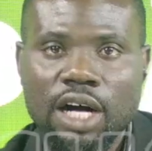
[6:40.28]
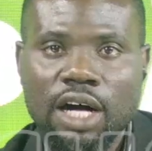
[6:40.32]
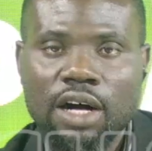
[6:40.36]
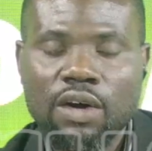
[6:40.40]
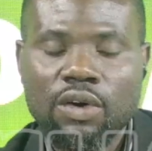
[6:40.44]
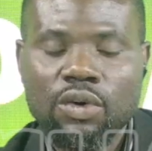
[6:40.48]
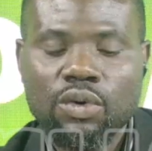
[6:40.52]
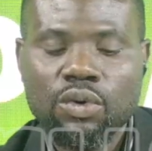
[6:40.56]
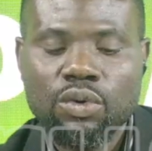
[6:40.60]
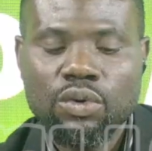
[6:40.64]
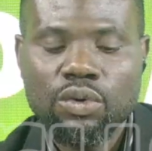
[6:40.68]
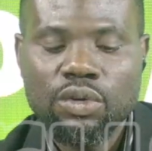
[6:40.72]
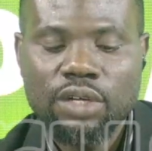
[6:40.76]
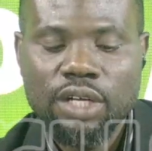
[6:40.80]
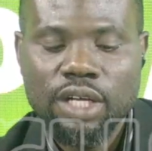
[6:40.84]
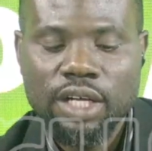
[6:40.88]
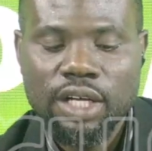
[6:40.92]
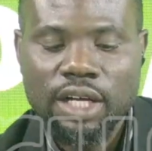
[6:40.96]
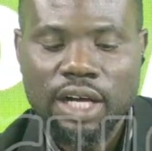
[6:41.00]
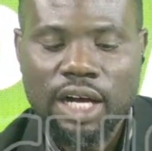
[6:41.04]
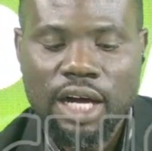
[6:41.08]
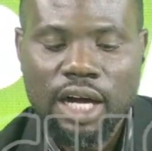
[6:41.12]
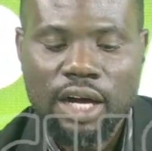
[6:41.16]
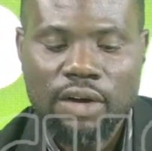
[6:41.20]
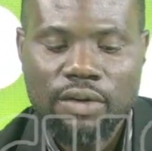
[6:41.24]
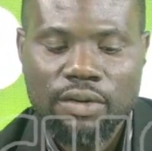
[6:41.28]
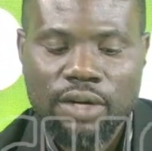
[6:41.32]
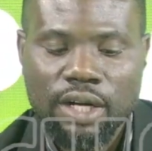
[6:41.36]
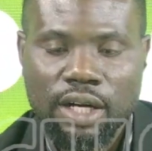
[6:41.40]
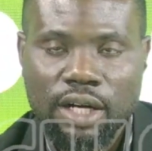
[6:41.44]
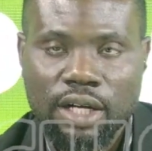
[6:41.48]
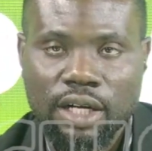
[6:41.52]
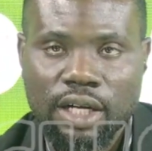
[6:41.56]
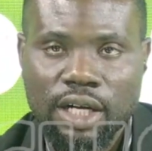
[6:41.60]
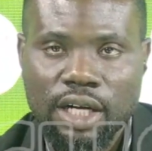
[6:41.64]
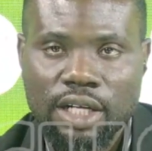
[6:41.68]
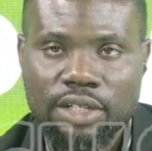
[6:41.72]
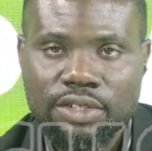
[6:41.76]
our own uh,
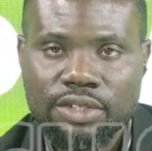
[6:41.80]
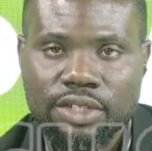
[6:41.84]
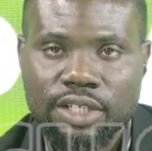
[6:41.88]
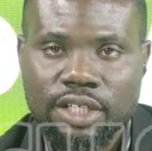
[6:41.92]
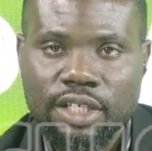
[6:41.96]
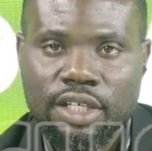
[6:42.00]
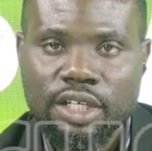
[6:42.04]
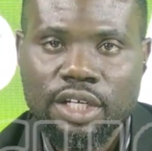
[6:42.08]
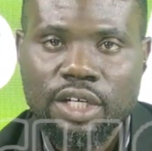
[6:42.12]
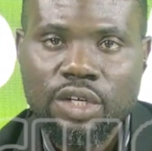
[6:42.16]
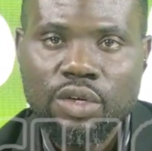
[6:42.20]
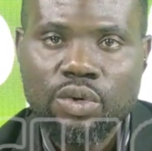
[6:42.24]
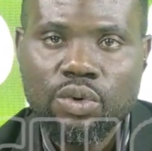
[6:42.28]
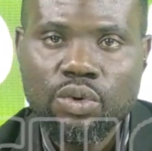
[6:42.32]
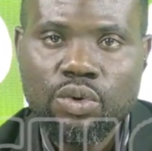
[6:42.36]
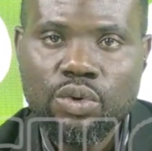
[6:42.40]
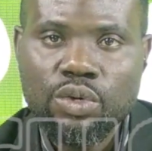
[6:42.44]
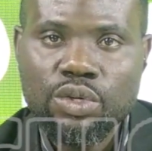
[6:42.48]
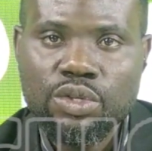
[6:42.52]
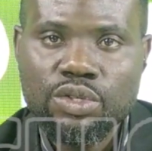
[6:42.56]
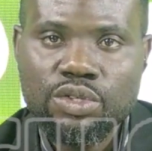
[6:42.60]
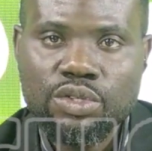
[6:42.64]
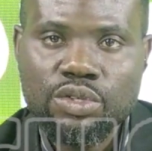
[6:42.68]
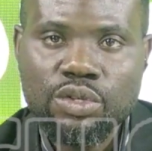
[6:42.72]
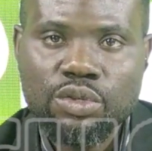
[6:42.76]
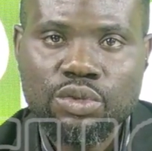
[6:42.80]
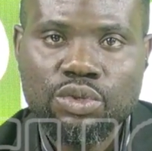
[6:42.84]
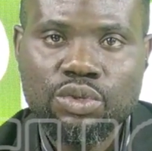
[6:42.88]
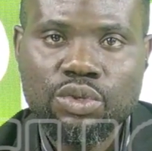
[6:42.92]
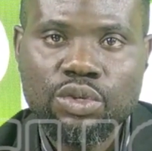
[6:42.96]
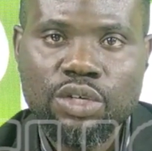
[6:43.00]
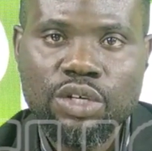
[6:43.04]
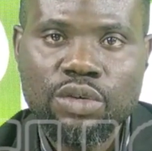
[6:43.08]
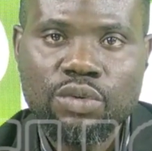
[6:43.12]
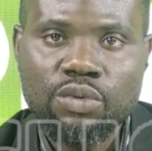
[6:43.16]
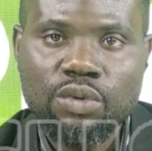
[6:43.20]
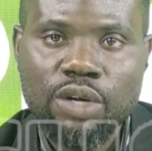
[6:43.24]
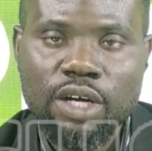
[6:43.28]
Aruna Quadri, who is
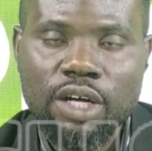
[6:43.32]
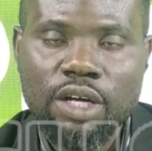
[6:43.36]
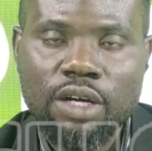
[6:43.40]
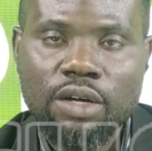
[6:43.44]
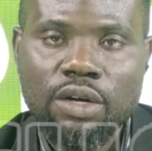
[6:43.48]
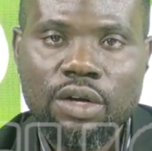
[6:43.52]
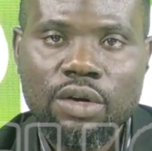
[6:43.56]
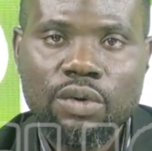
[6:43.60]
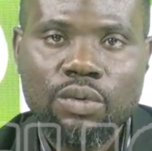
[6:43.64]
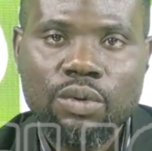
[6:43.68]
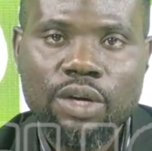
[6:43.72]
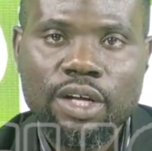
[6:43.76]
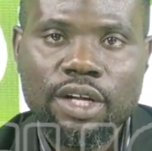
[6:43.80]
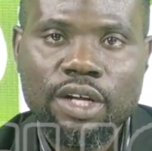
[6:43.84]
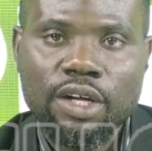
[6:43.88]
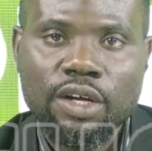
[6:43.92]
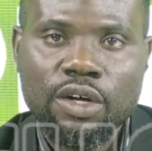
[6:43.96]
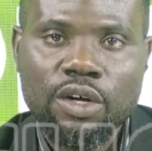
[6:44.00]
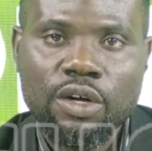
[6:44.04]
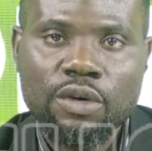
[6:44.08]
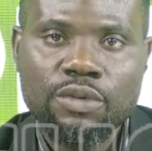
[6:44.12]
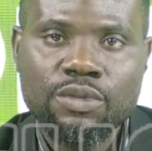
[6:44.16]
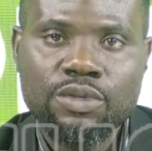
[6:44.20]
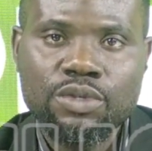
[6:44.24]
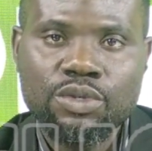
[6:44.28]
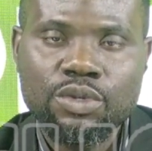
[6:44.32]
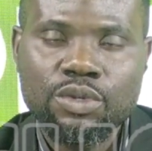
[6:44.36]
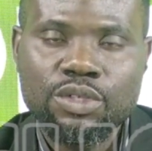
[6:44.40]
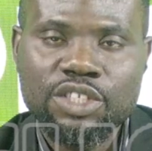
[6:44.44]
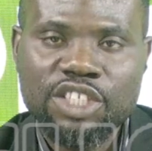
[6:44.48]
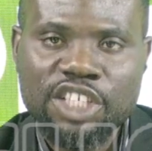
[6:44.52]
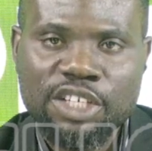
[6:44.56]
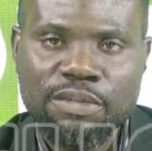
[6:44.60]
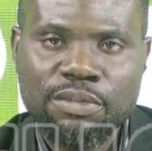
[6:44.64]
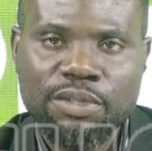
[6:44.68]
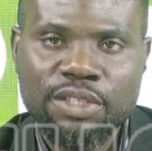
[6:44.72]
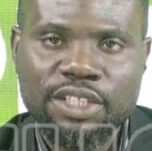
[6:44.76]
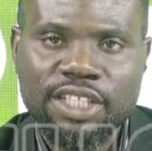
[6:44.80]
doing well when it comes to
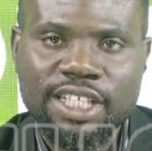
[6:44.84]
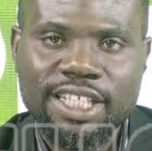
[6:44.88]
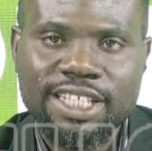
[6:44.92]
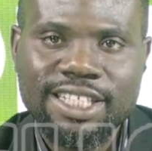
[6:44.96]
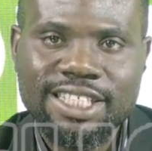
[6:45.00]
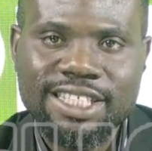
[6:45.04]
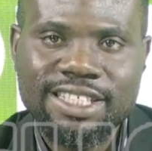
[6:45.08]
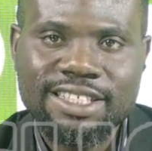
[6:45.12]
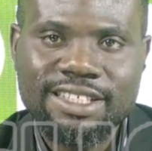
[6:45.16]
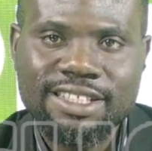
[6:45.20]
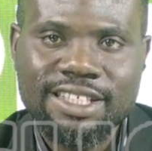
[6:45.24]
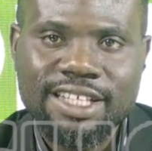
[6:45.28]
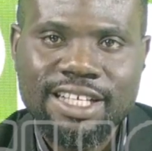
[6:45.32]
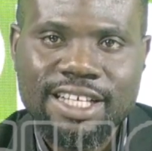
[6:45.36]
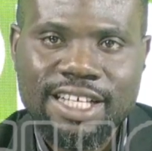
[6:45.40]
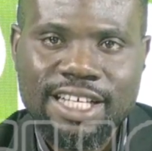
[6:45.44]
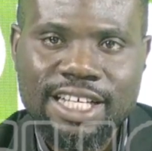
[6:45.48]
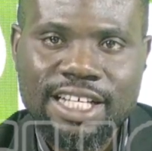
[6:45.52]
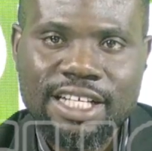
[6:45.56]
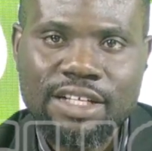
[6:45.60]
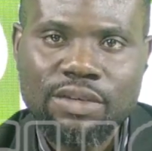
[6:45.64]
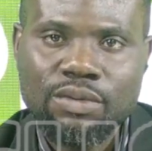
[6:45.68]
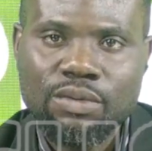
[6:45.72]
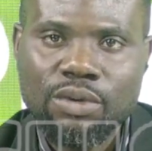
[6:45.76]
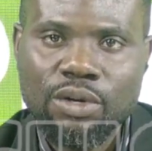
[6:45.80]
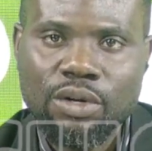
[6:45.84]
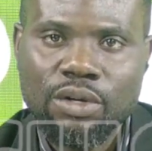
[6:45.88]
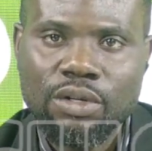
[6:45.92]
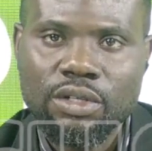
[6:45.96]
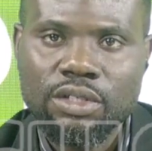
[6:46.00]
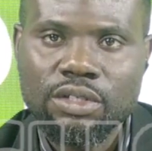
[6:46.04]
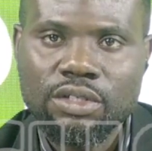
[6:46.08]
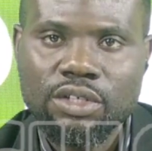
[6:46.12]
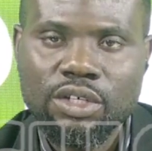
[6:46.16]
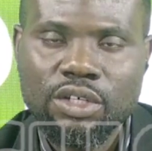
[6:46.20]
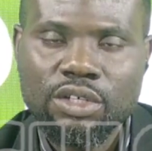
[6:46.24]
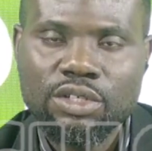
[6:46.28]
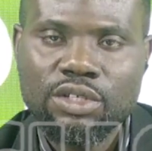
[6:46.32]
table tennis in the
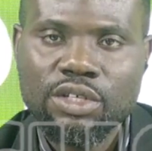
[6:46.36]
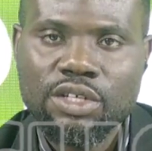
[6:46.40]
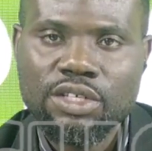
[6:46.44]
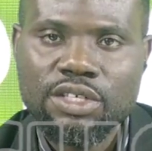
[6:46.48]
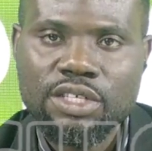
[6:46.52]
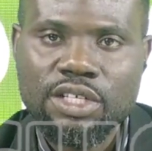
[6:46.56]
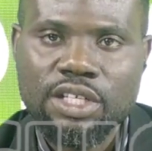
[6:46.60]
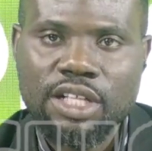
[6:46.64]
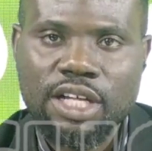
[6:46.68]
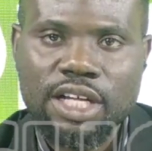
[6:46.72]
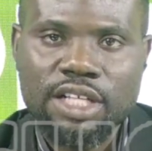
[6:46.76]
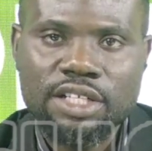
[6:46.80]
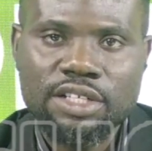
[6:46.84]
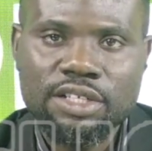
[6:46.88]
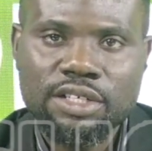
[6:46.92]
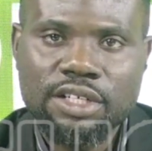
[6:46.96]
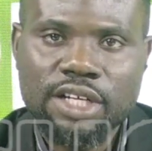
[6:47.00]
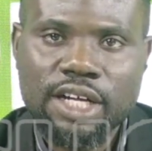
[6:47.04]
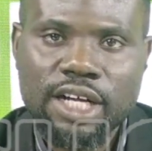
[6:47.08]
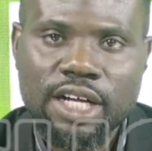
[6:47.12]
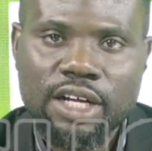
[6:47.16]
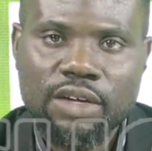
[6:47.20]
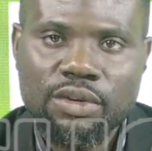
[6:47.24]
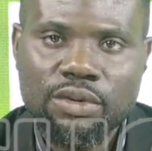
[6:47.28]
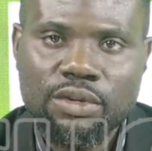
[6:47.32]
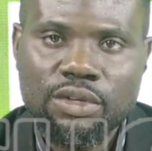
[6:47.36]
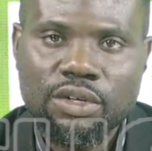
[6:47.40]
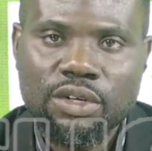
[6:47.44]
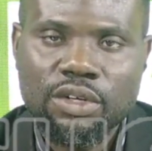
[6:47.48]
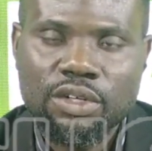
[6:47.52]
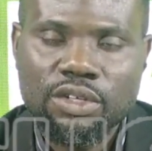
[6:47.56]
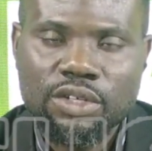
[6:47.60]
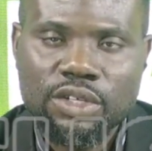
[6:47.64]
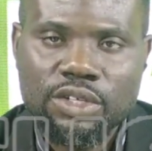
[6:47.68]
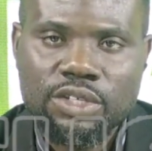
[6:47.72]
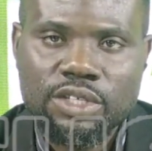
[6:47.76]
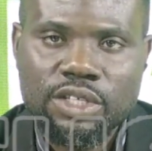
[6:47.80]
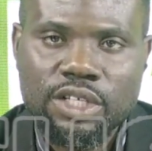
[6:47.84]
world, not just in Nigeria alone,
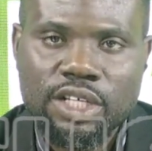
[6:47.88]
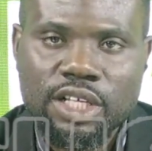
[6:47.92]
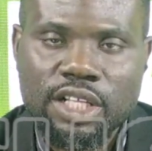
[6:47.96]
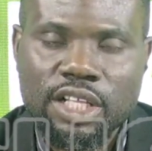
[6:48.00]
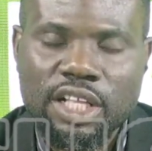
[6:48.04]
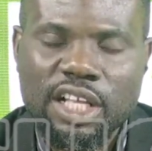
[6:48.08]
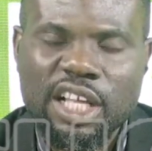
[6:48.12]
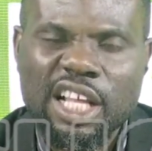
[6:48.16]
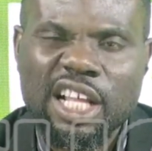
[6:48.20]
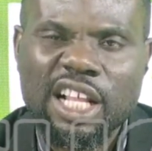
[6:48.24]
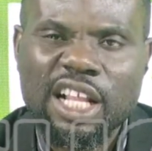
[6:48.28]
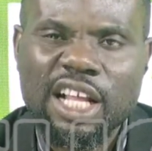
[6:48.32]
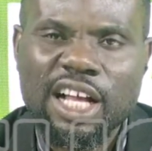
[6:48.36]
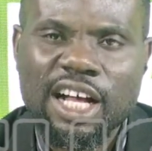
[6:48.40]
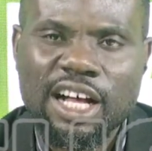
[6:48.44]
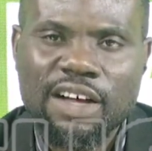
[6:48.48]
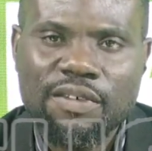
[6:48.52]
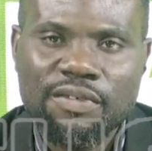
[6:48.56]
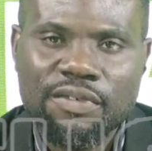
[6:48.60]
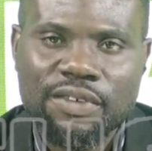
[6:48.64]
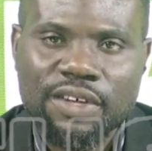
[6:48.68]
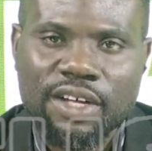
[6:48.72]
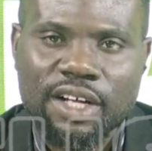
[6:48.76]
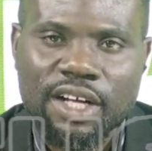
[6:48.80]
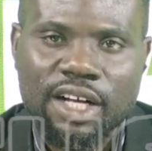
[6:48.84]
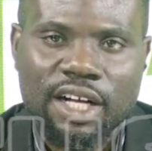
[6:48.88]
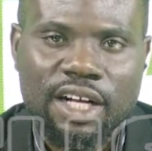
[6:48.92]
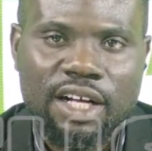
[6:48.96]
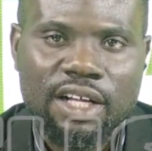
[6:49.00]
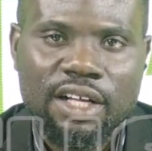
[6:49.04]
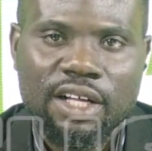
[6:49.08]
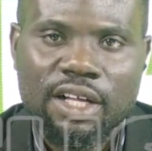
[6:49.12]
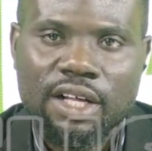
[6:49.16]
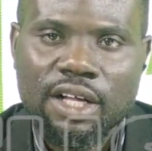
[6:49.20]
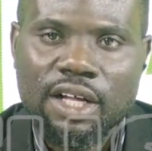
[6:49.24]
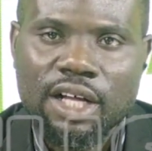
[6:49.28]
not just in, in Africa.